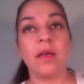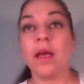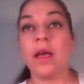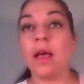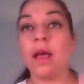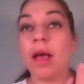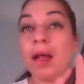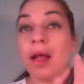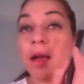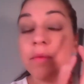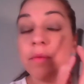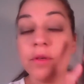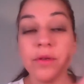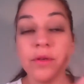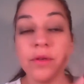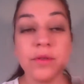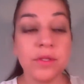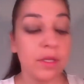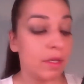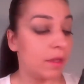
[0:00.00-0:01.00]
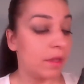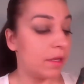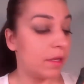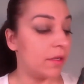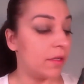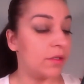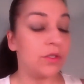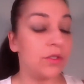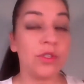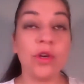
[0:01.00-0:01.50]
and I'm using
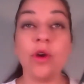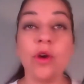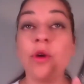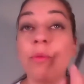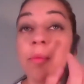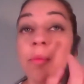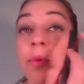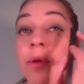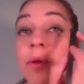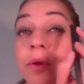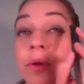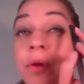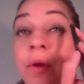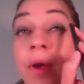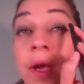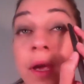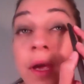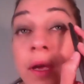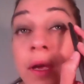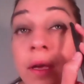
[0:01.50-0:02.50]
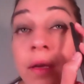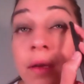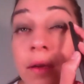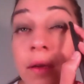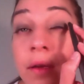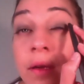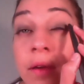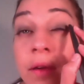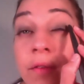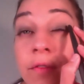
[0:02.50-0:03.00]
the taupe gray
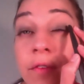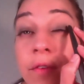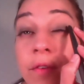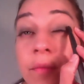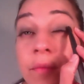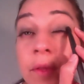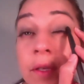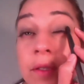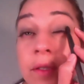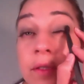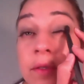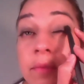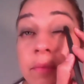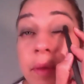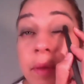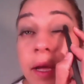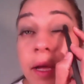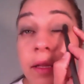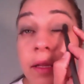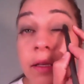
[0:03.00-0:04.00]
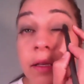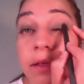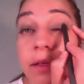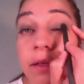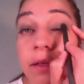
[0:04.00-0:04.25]
from this palette.